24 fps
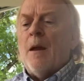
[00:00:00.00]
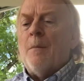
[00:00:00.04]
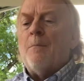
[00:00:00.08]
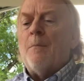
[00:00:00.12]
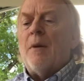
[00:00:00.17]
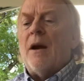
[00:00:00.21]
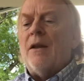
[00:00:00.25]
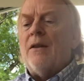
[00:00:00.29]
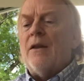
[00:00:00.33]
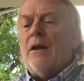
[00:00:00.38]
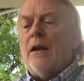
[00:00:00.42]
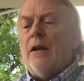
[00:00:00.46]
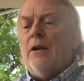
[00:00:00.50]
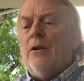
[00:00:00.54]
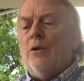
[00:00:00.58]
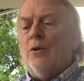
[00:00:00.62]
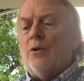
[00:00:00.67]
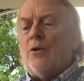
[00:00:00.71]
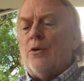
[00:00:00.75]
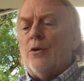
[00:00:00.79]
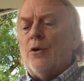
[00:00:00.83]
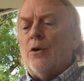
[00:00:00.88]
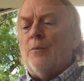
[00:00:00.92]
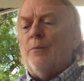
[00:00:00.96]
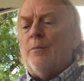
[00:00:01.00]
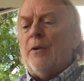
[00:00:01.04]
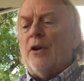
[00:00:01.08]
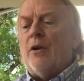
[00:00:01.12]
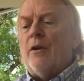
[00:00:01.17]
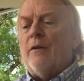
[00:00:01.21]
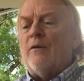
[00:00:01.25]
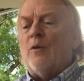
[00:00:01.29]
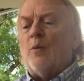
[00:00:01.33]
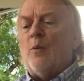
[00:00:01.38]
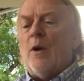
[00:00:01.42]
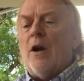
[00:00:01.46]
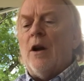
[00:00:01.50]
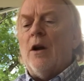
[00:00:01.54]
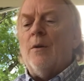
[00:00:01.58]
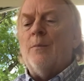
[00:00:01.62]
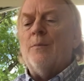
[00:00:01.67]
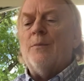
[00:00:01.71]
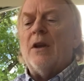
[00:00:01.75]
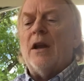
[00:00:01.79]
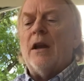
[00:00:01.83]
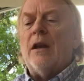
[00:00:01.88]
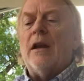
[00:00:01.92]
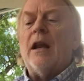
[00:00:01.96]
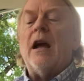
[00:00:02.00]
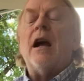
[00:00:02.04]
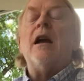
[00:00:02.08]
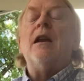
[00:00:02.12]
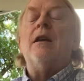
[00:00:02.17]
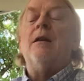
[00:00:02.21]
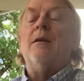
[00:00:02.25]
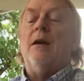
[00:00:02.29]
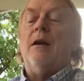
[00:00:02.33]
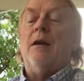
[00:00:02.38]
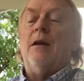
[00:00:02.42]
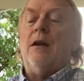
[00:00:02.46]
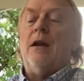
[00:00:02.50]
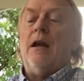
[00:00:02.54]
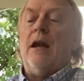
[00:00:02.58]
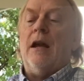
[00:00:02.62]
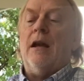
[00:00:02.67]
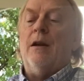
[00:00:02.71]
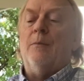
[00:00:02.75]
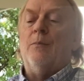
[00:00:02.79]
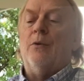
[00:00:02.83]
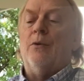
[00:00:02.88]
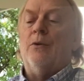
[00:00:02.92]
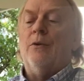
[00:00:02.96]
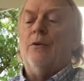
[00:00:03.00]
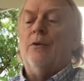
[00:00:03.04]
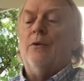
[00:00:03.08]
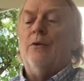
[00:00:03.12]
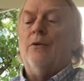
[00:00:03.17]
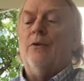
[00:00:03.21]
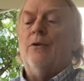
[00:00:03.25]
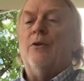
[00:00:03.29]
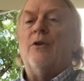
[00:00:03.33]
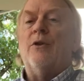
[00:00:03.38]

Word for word: By then, you could be overwhelmed and not able to